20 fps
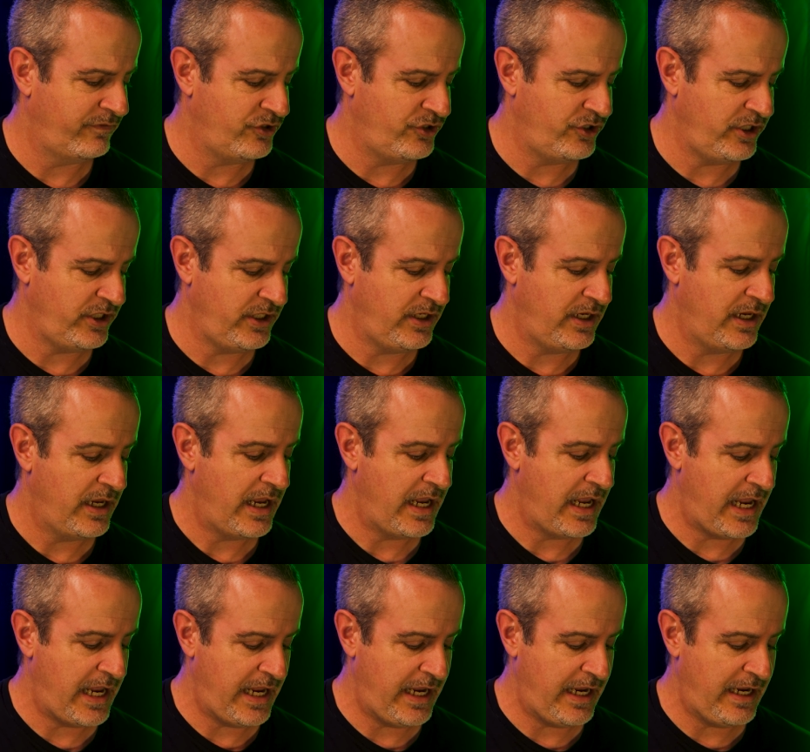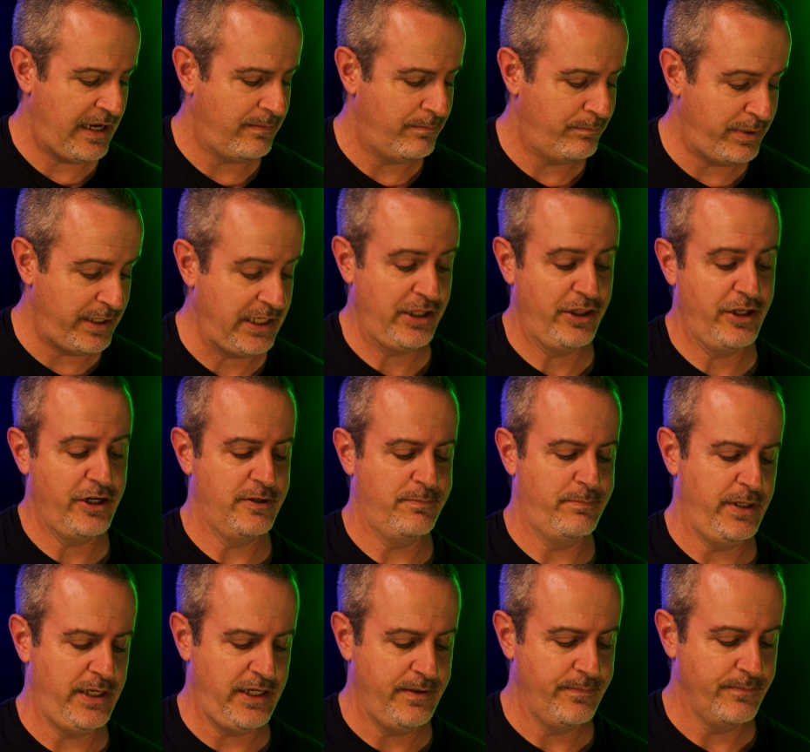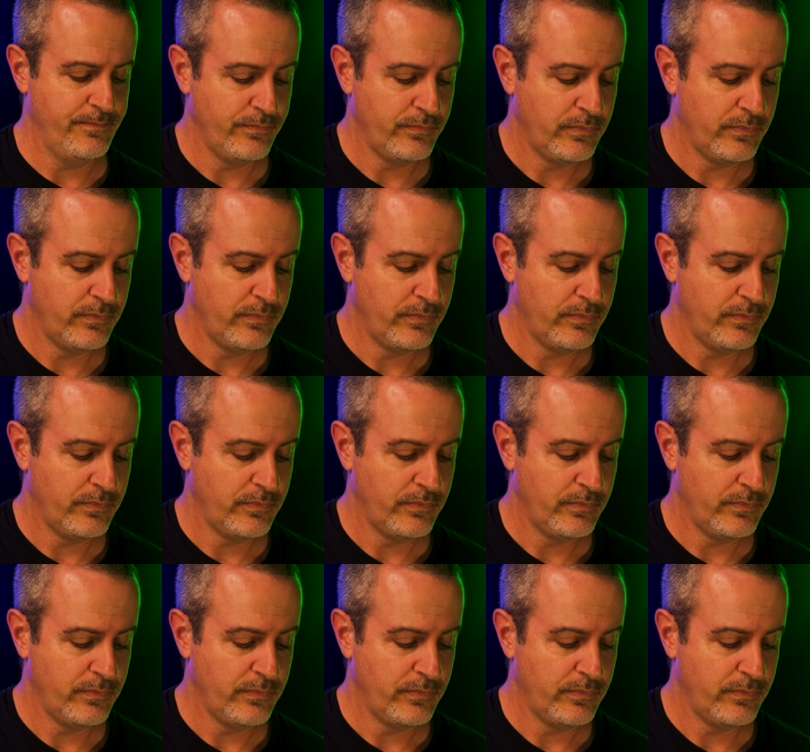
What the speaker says: G, A, B. There's B.